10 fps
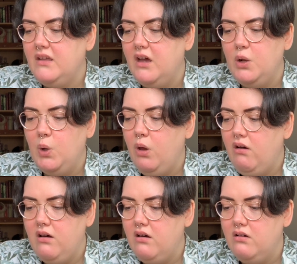A lot
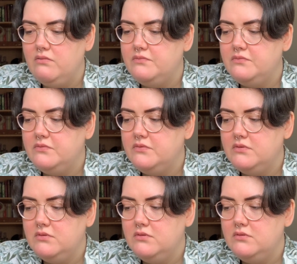of
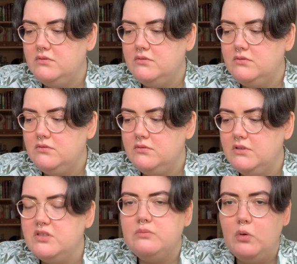
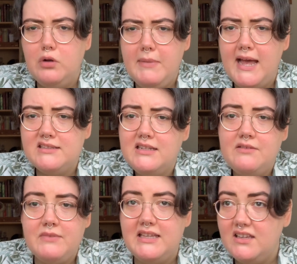the smaller bags I
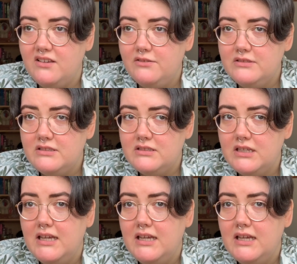didn't really use.